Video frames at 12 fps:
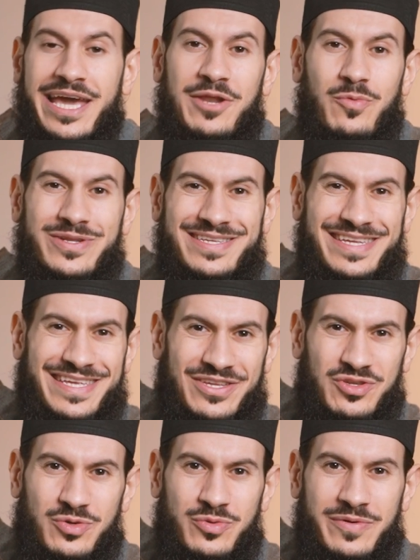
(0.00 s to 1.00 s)
And what did
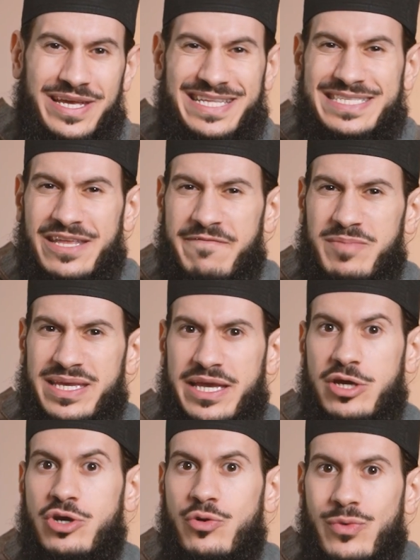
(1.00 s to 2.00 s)
he do? Instead of being
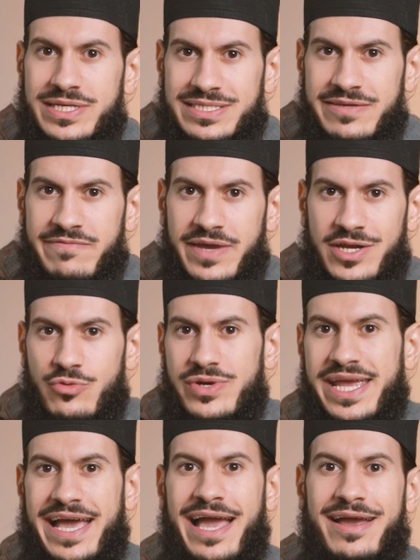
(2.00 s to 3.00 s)
aggressive and
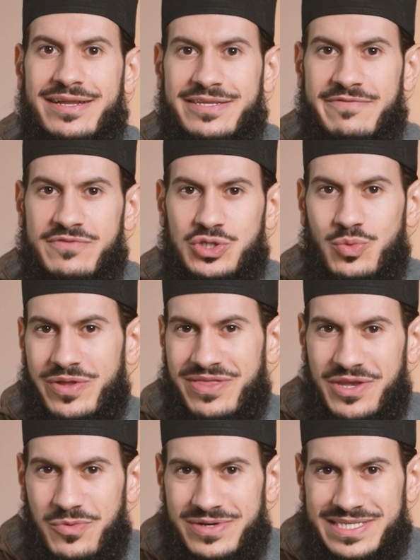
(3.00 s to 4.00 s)
reactive to what
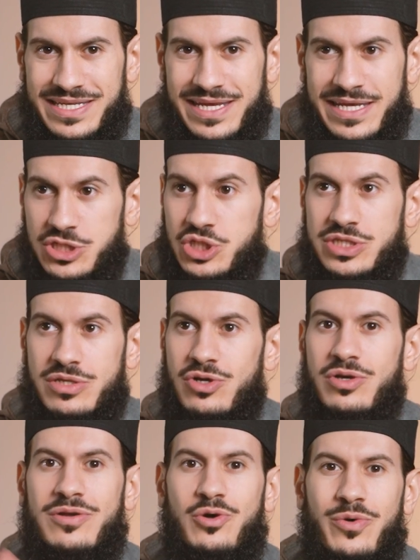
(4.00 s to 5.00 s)
they were saying and just
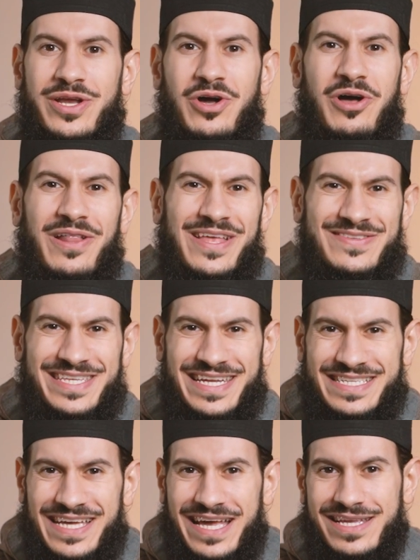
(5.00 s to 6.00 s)
going all out and
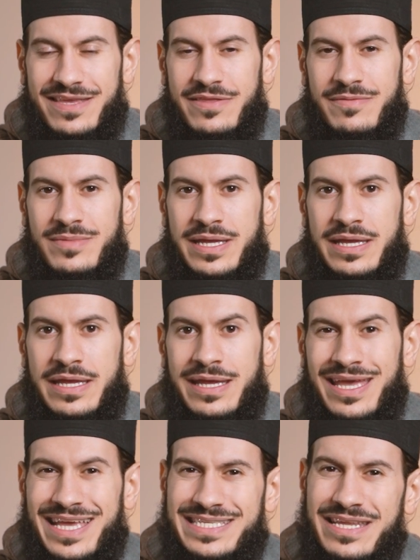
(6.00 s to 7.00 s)
attacking them,
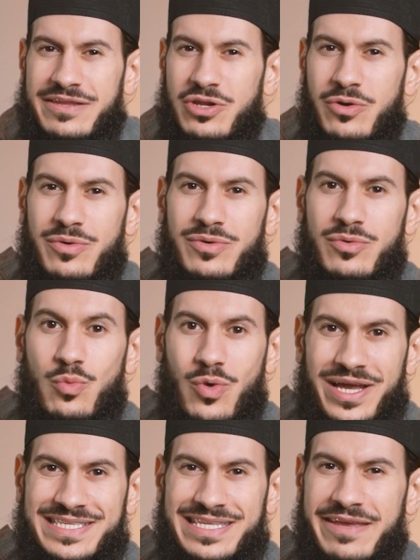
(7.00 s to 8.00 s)
he said, you know,
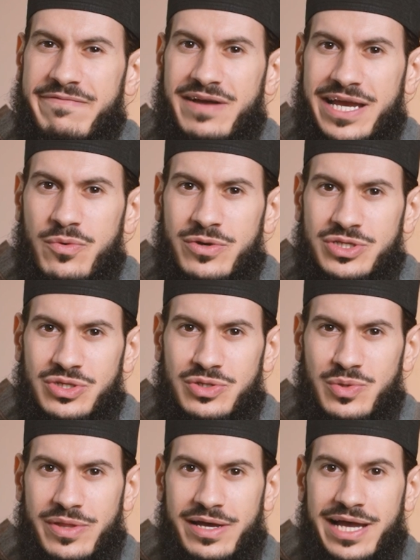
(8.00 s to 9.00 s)
wisely, if I were to
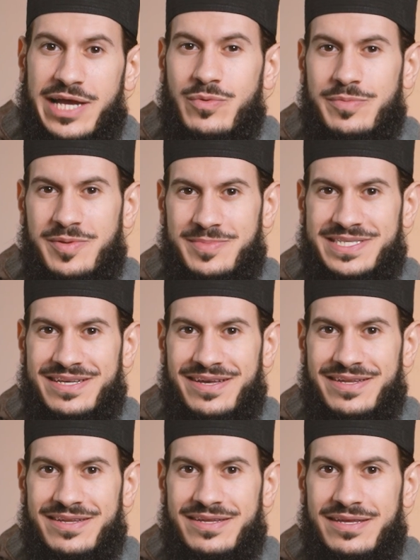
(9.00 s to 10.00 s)
do that, I would be
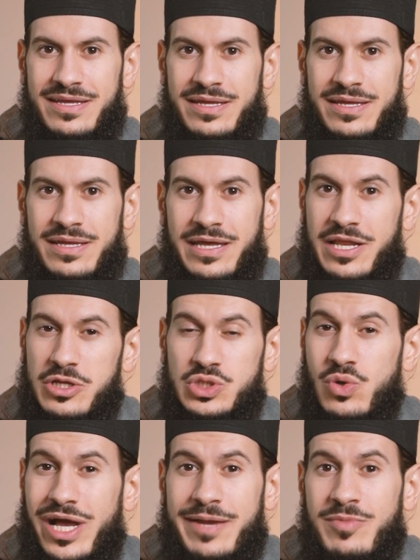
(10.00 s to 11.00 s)
misguided. And
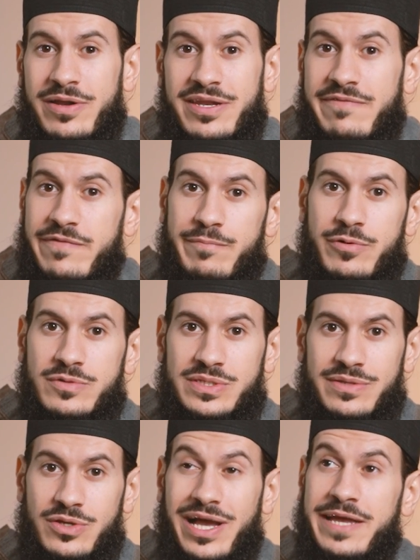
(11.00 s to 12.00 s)
also, I'm not a different
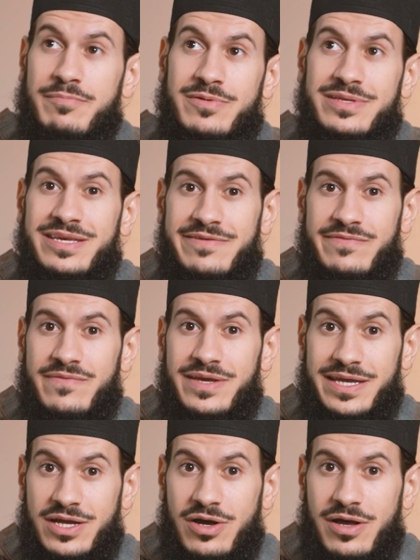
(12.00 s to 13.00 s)
person than you. I believe
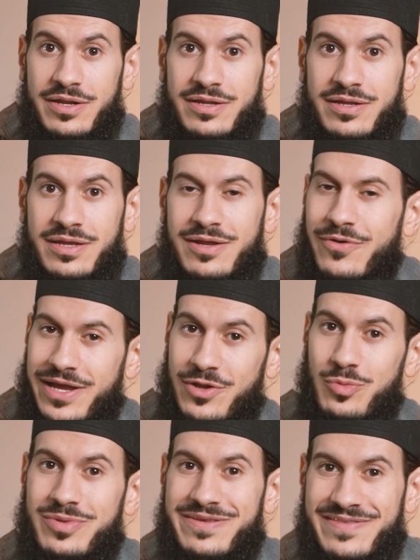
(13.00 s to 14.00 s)
in God, right? I
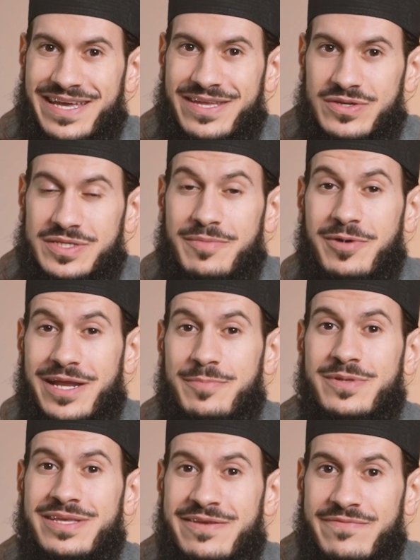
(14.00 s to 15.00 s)
don't believe in the idols, but I
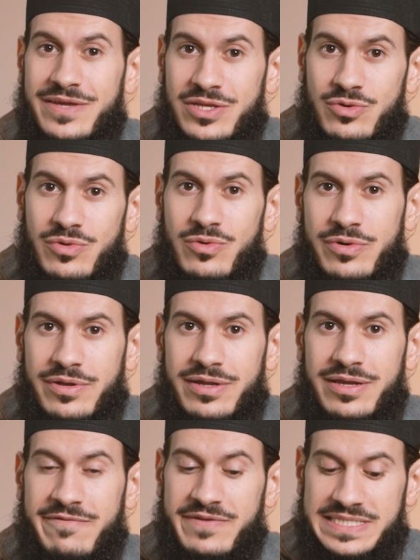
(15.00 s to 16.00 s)
believe in your Lord.